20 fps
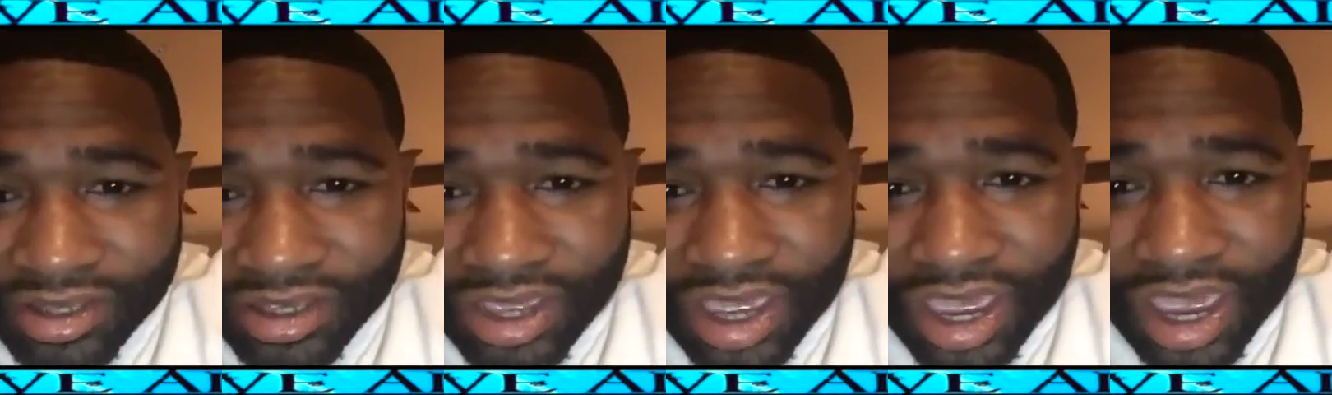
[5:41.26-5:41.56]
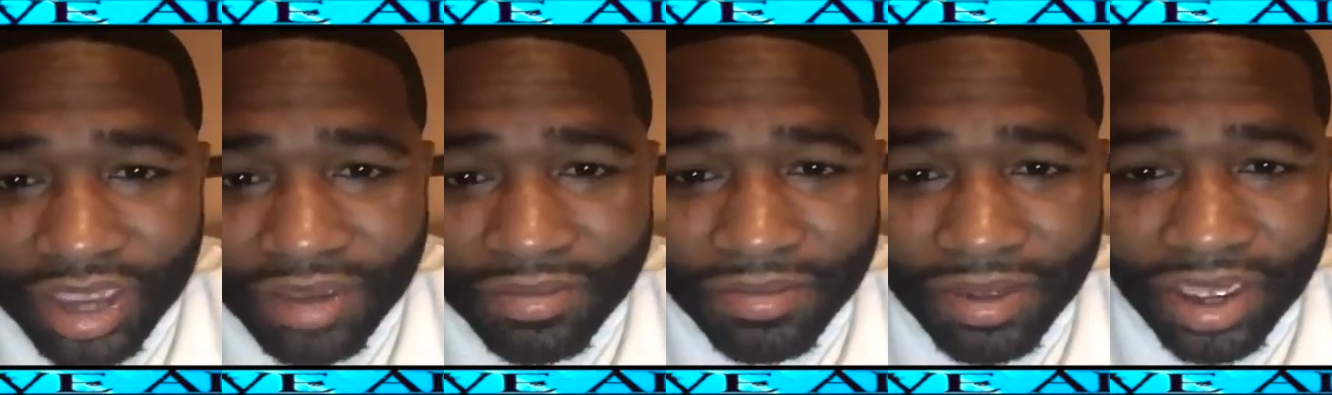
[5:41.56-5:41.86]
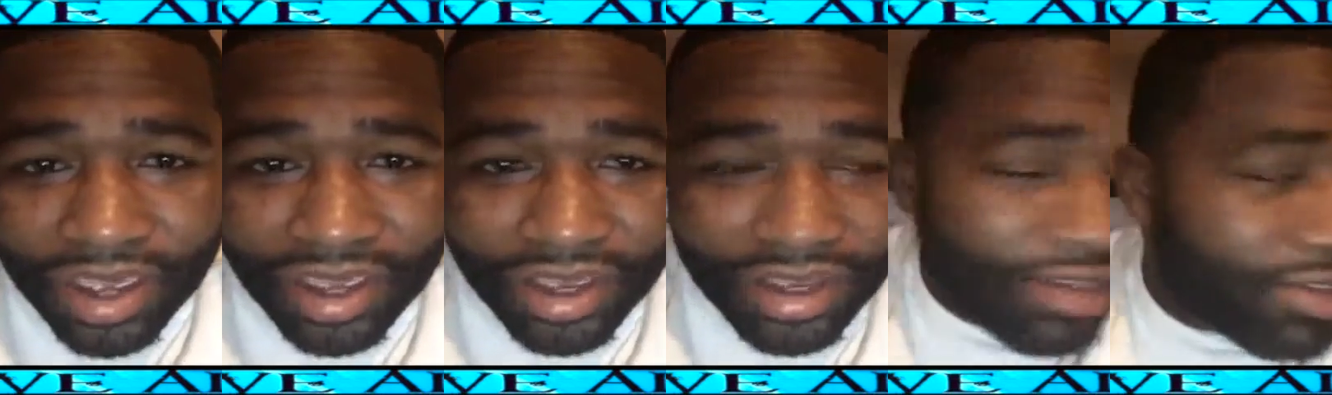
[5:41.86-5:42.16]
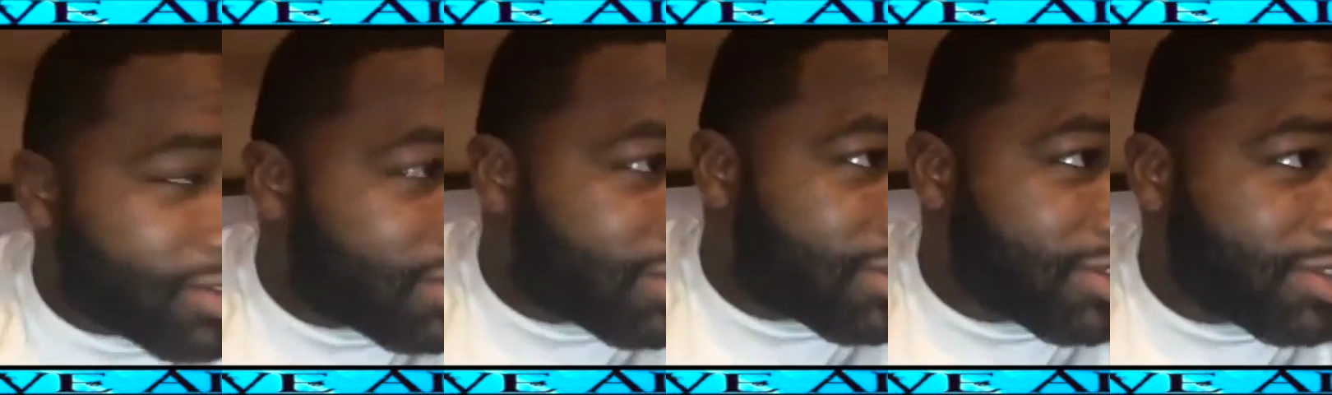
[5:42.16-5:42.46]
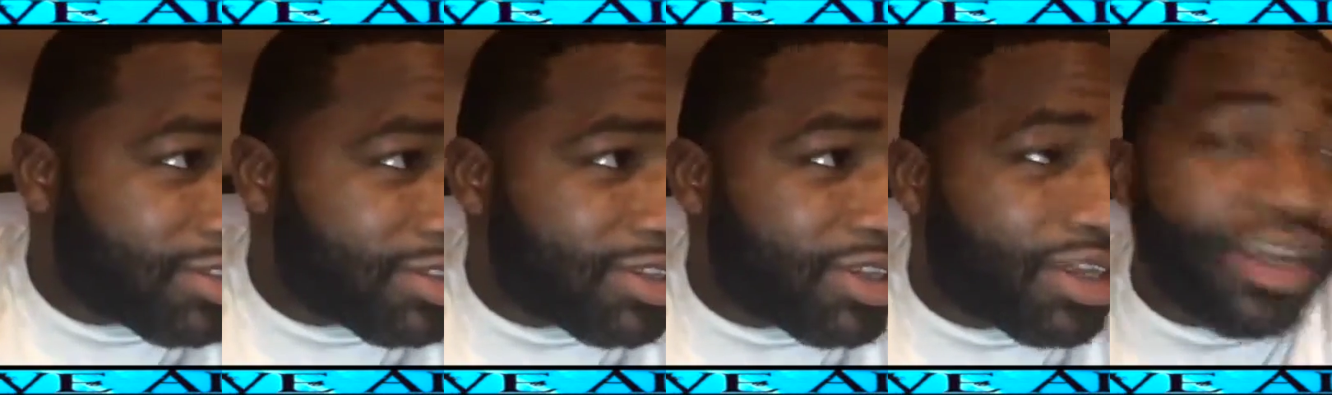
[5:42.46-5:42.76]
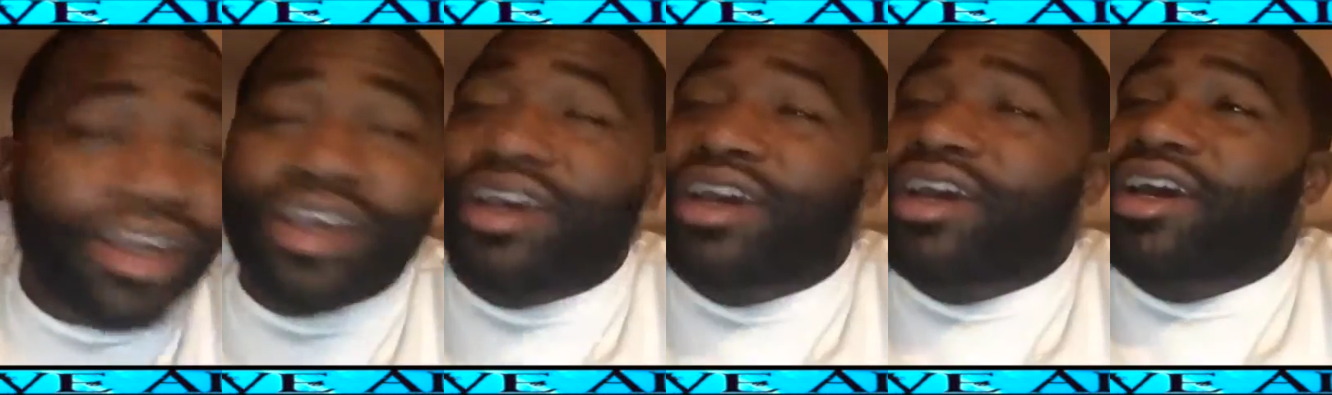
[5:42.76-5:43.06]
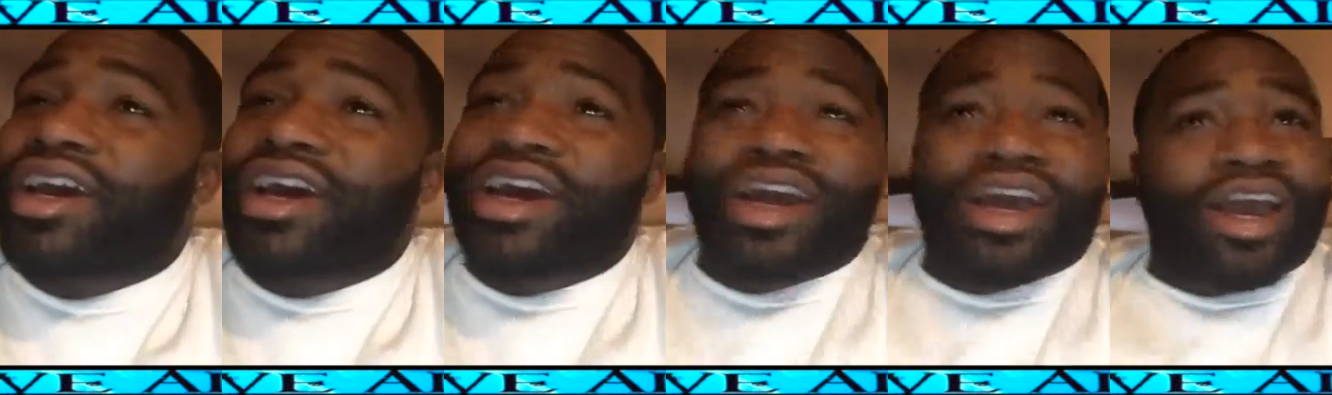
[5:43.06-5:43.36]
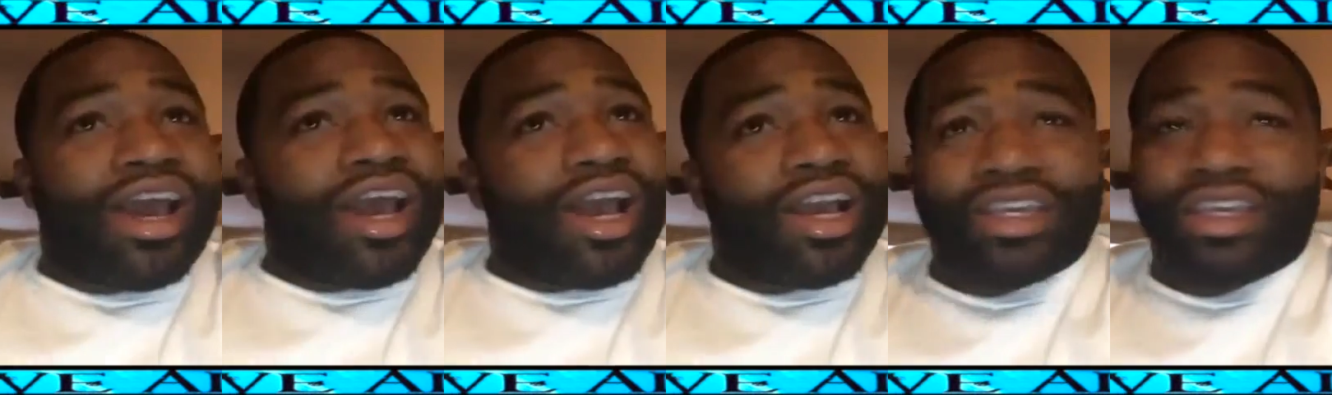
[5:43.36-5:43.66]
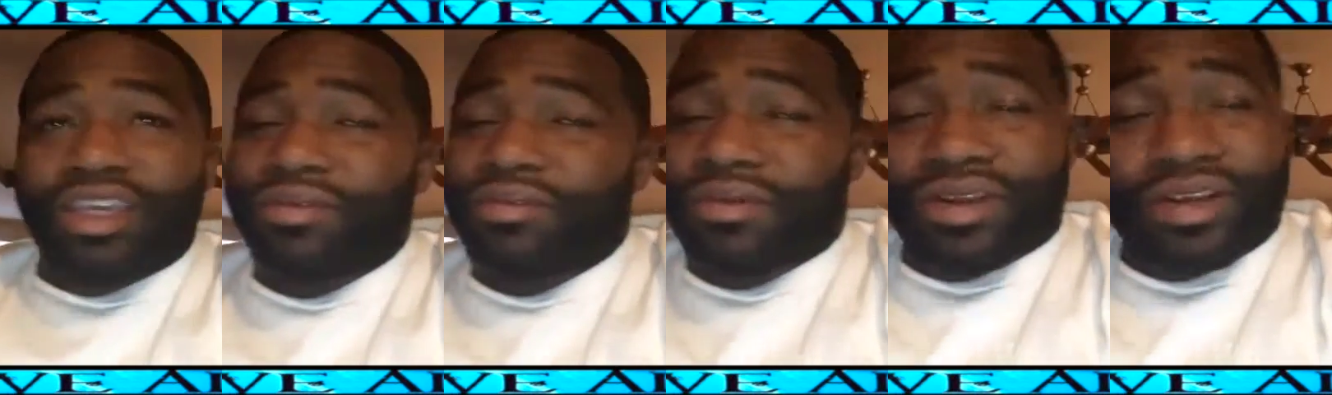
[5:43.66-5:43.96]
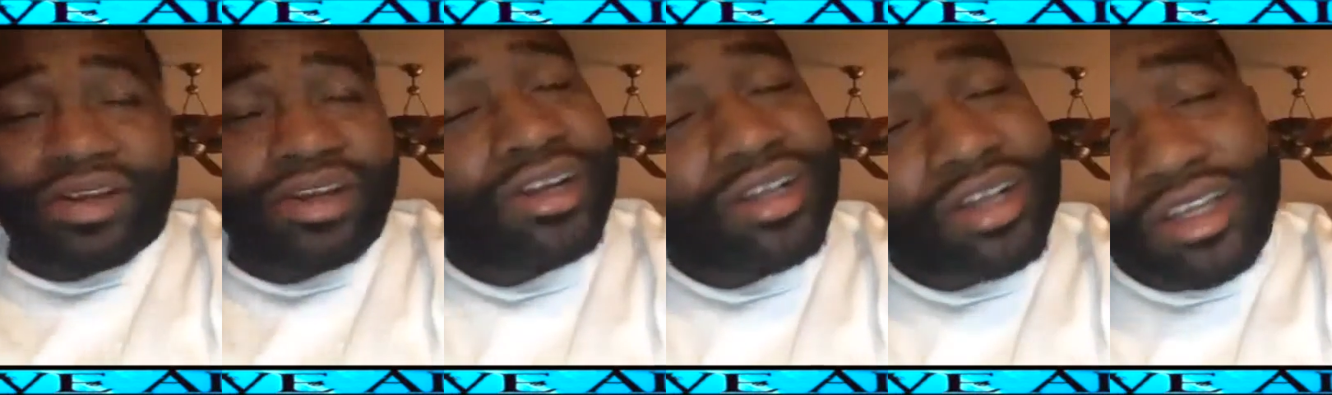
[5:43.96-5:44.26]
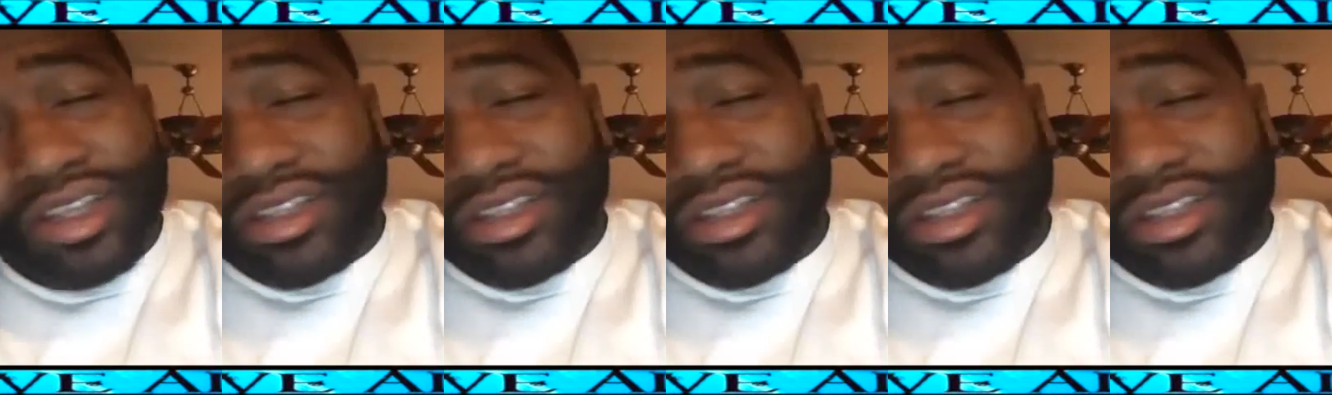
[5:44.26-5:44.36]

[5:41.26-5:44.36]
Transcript: Hey man, I keep hearing he